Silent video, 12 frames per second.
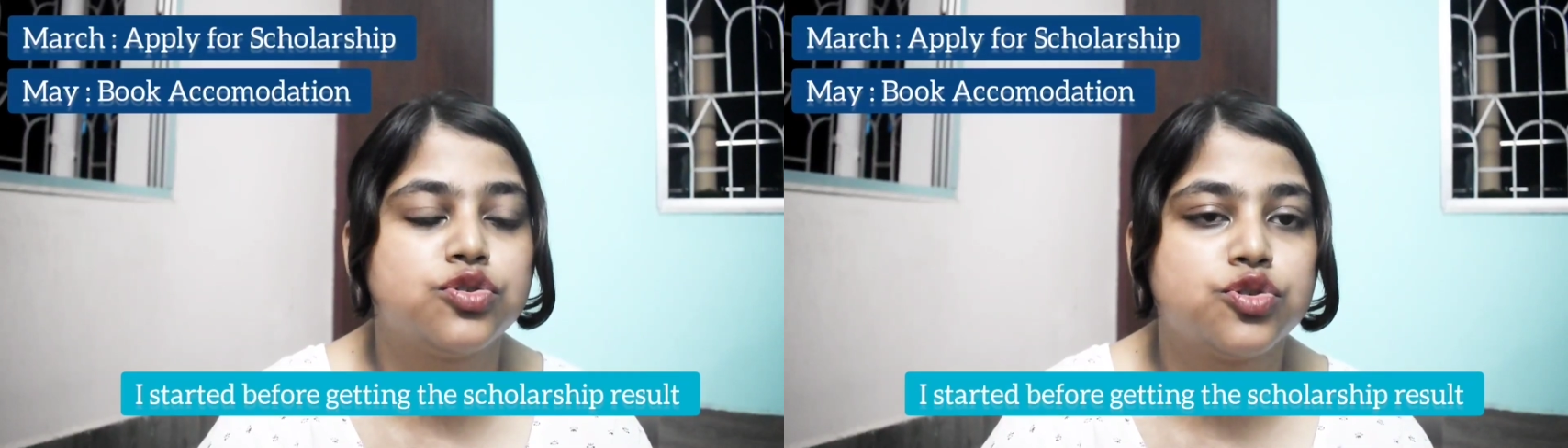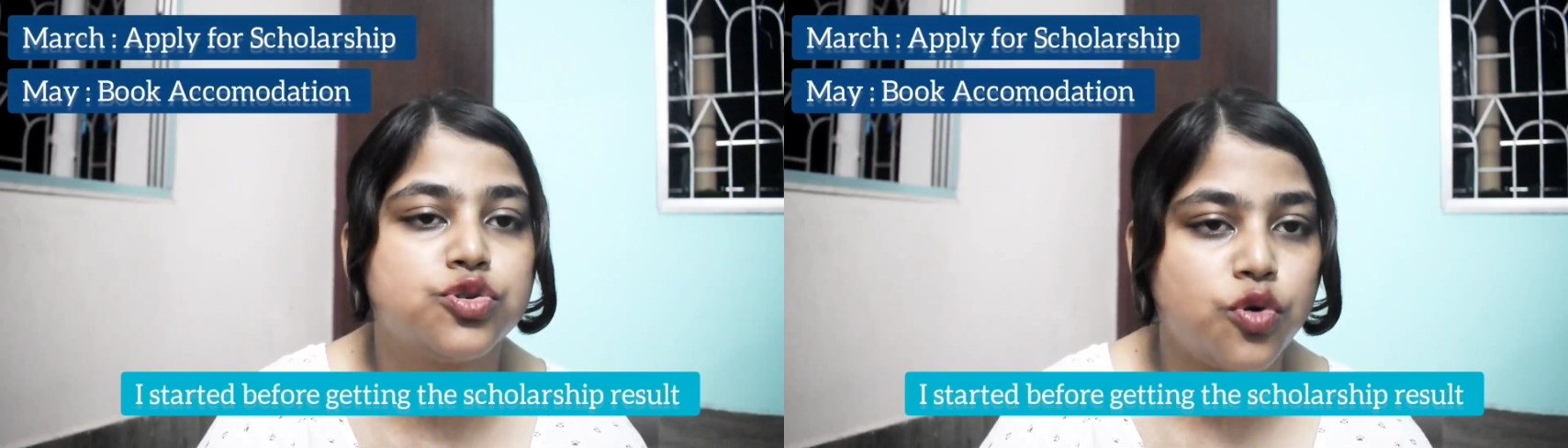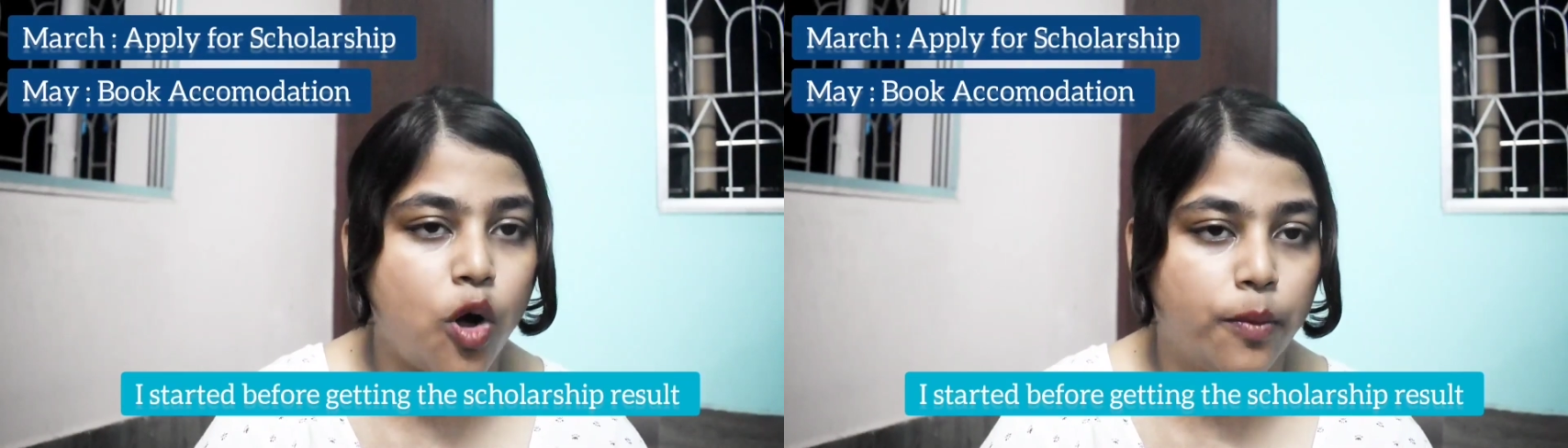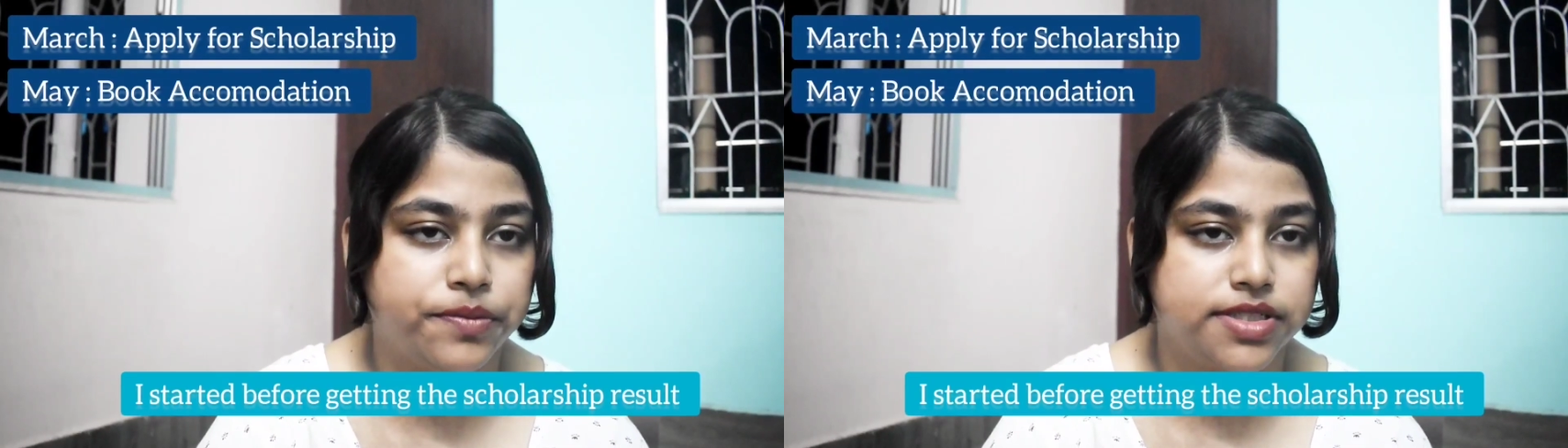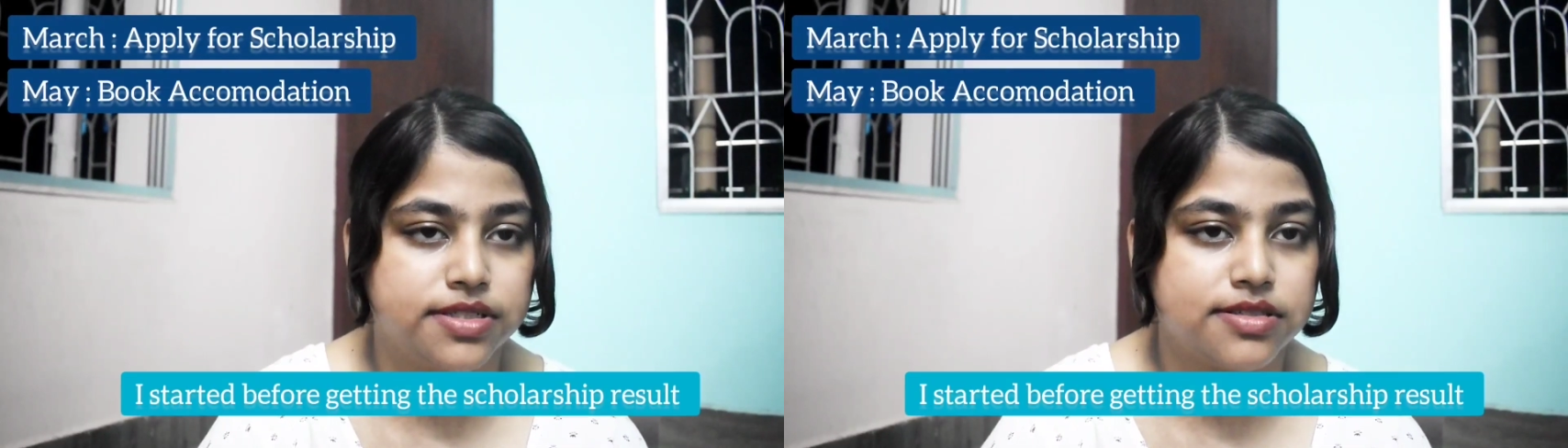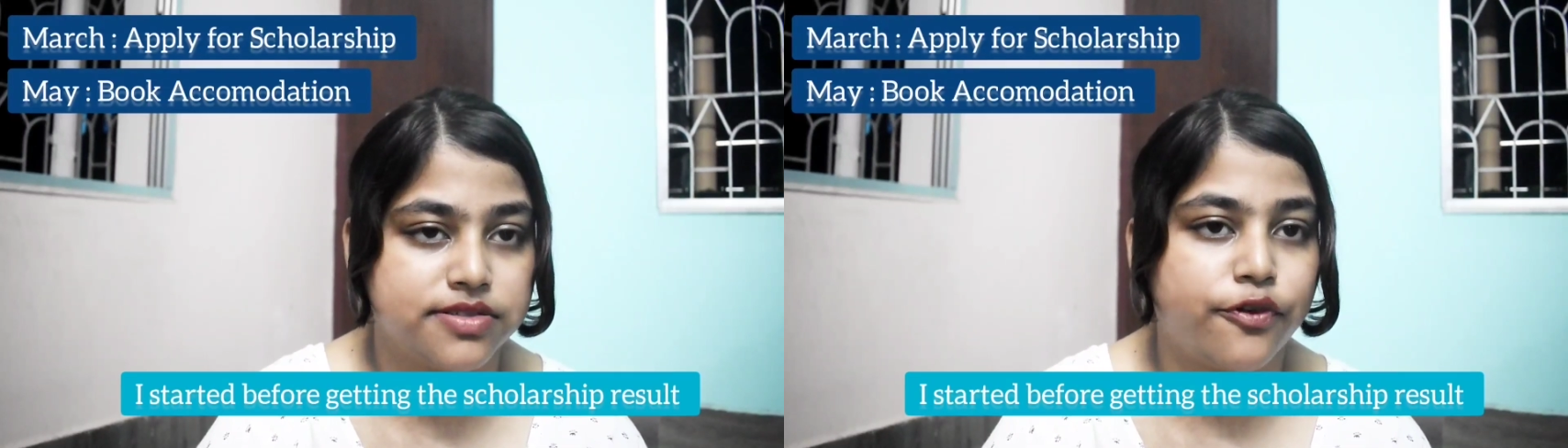2
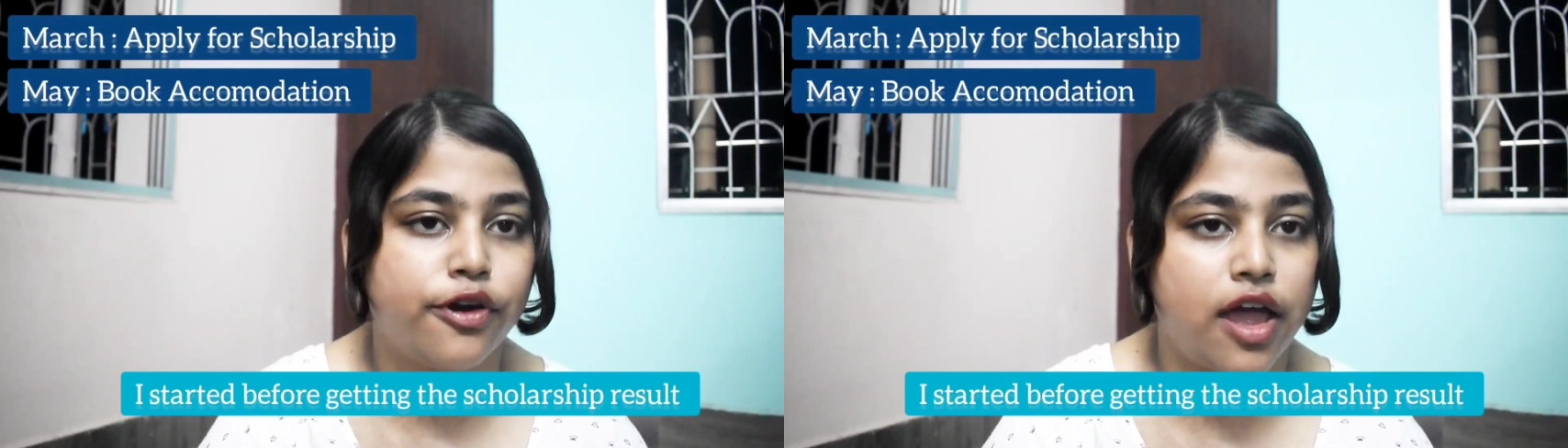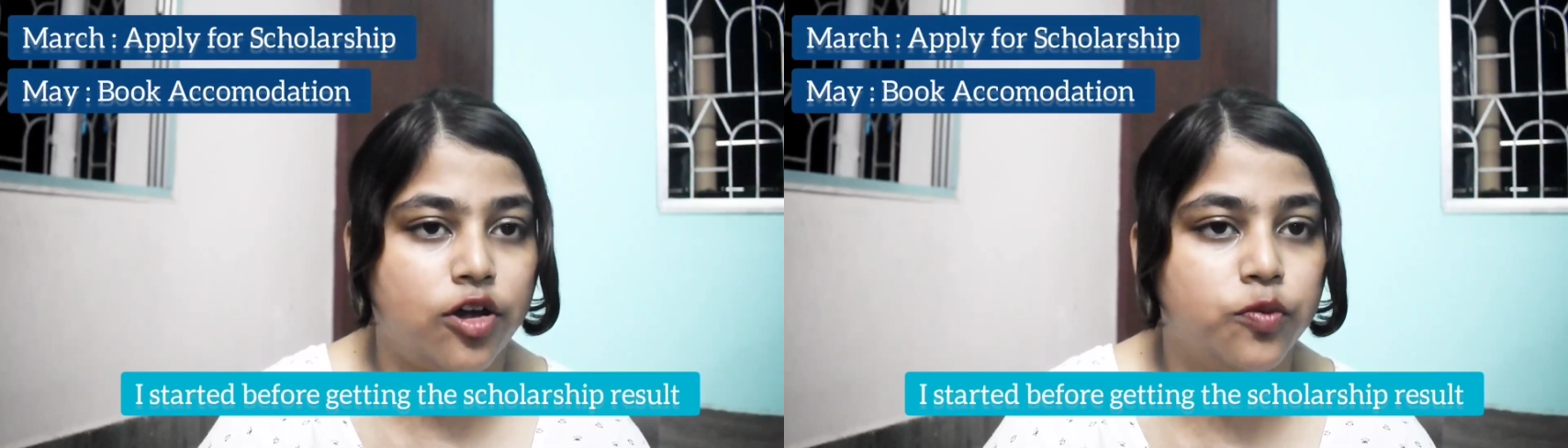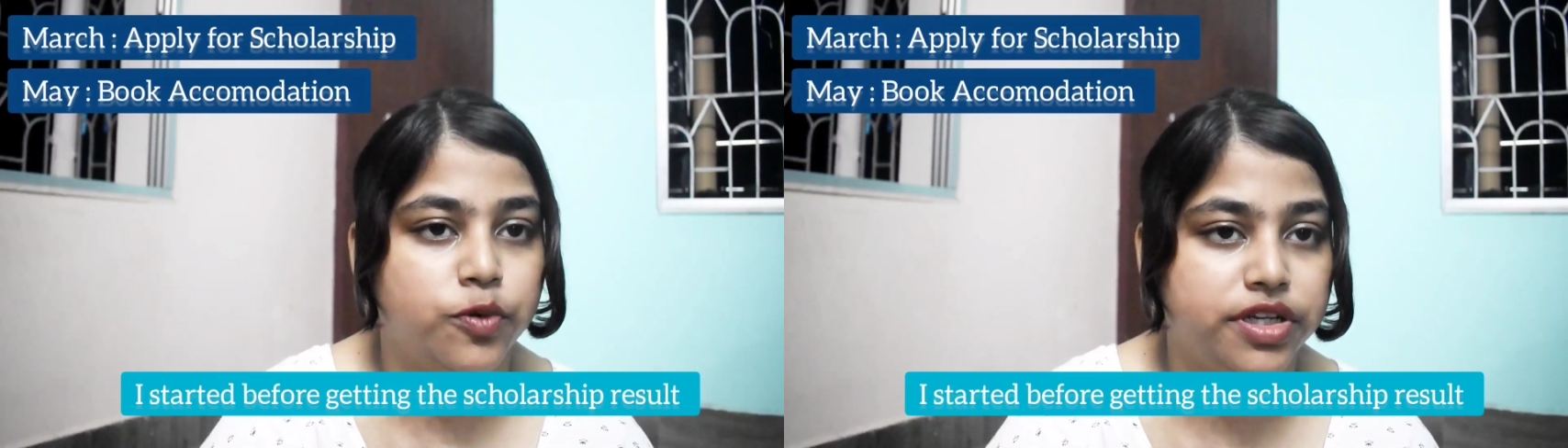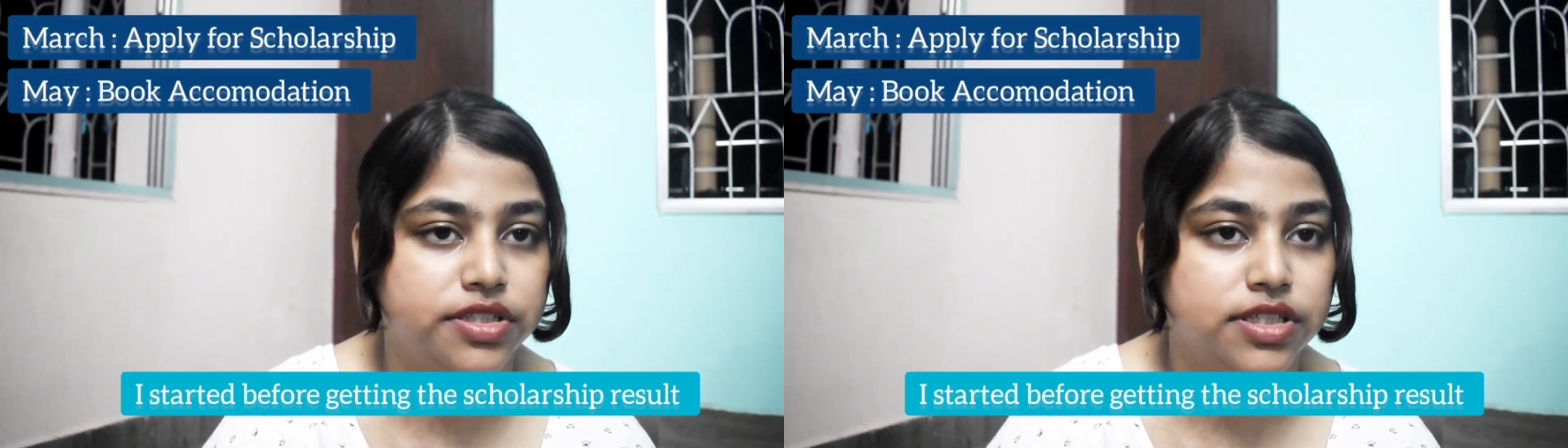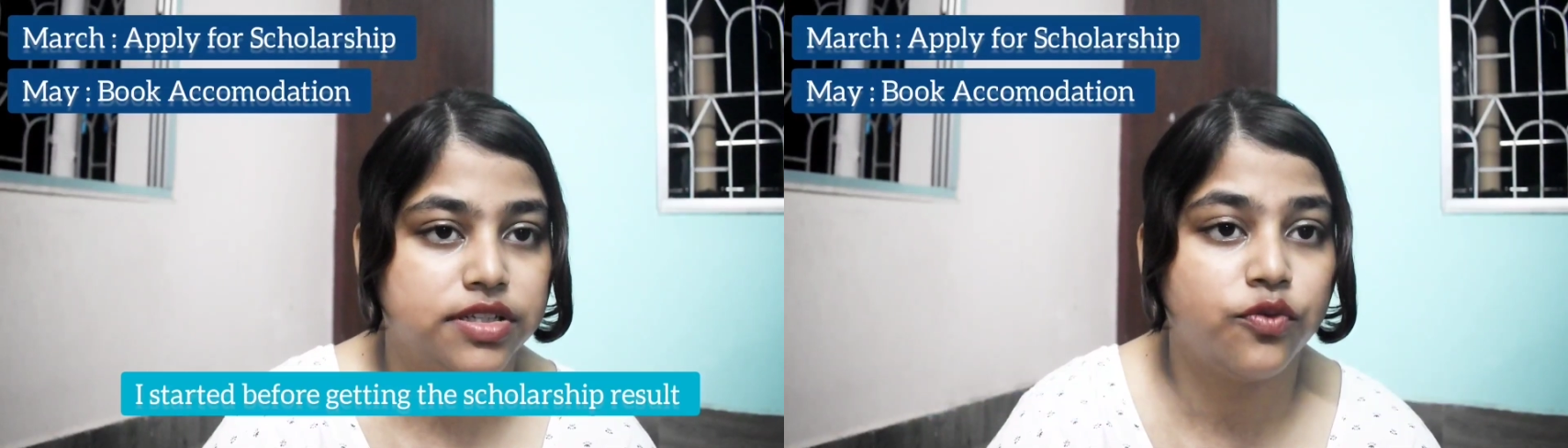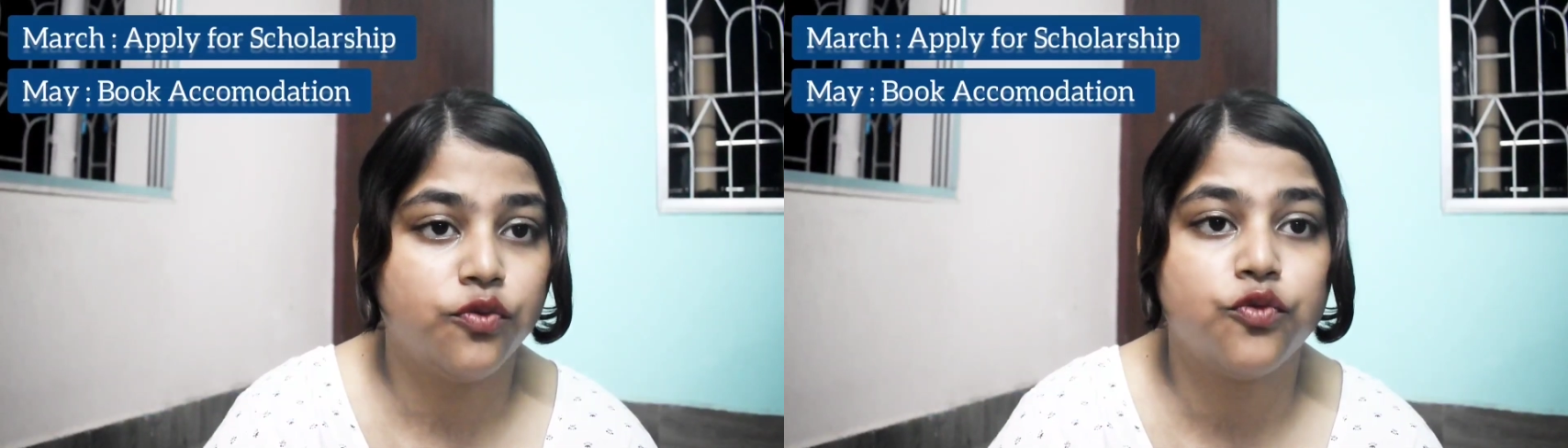options for accommodation.